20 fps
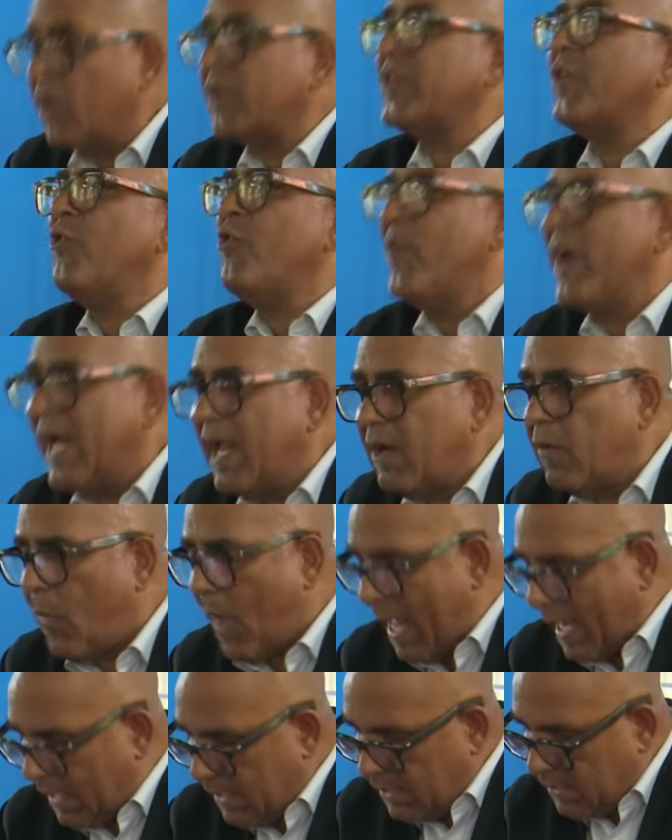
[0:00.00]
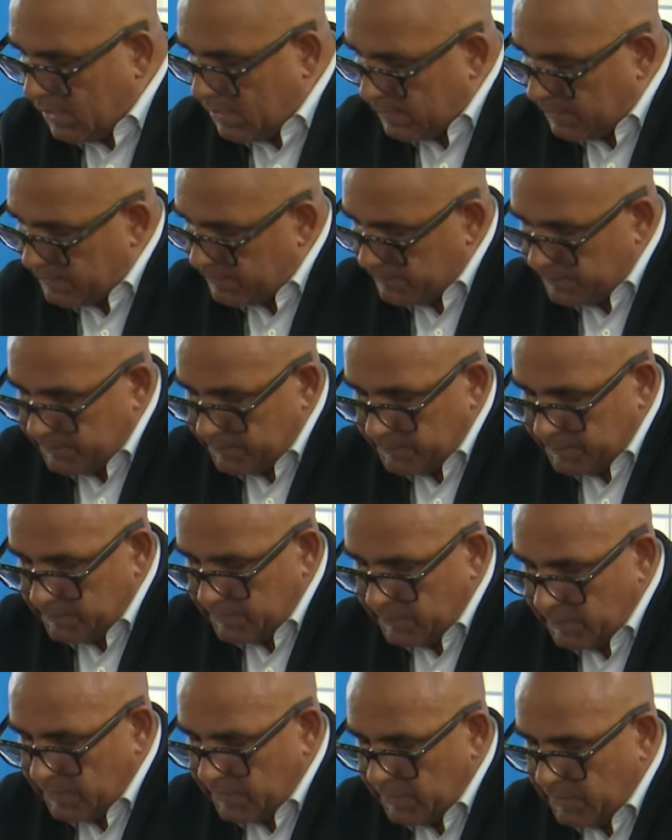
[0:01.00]
know the real Wangy.
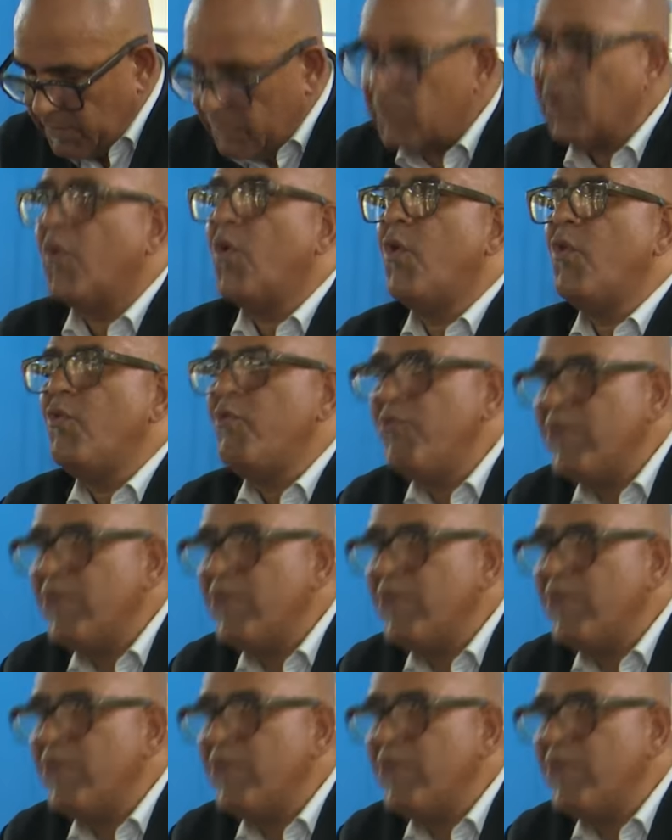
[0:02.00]
The